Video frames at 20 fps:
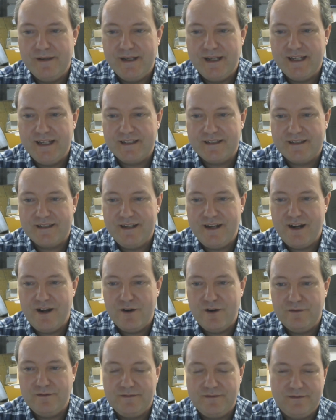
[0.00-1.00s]
it's, you
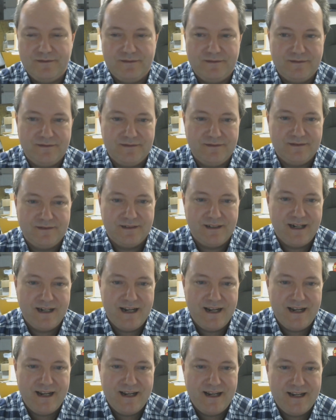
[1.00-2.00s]
know,
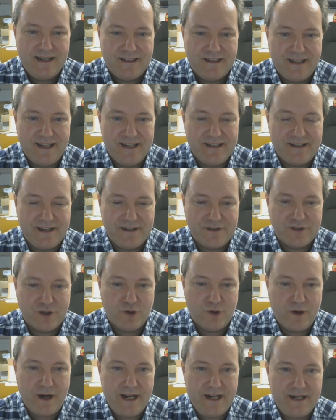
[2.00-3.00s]
these things are
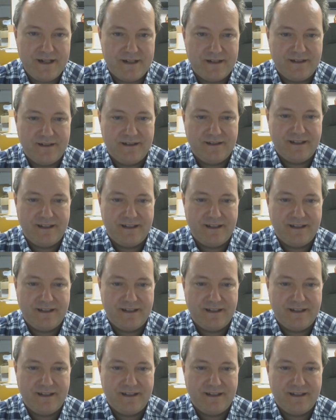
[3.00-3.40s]
great.